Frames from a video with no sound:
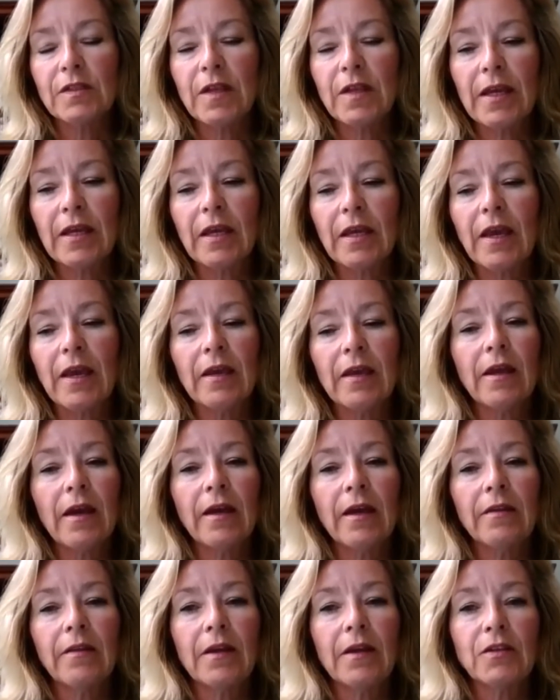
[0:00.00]
decade,
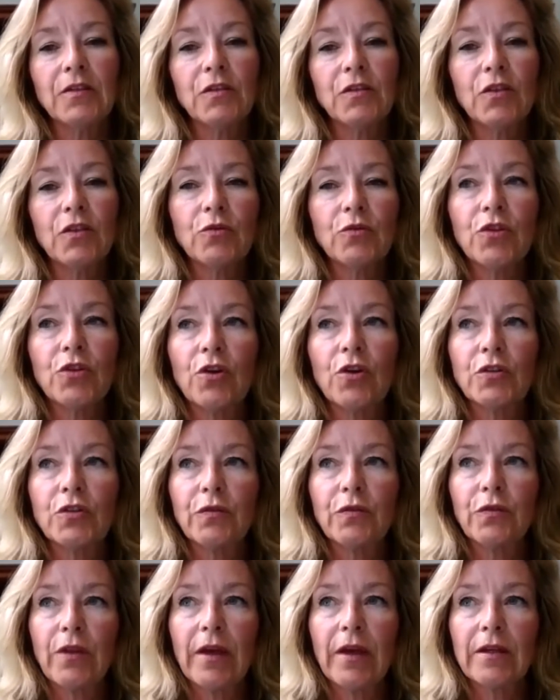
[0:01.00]
and there is no chance
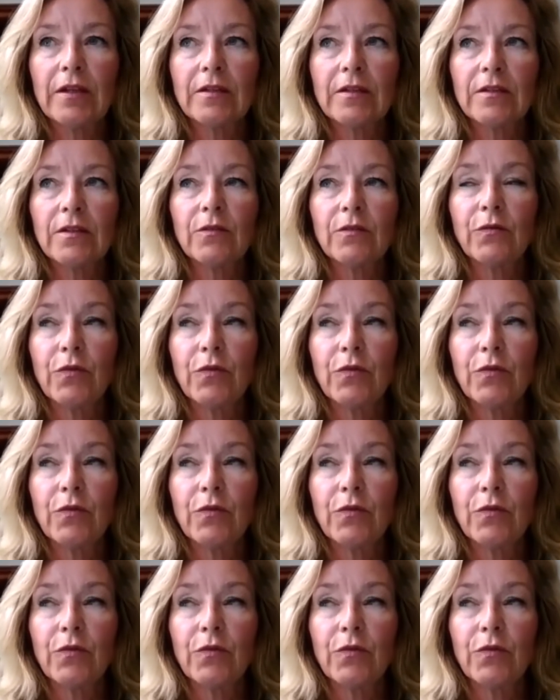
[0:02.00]
for that,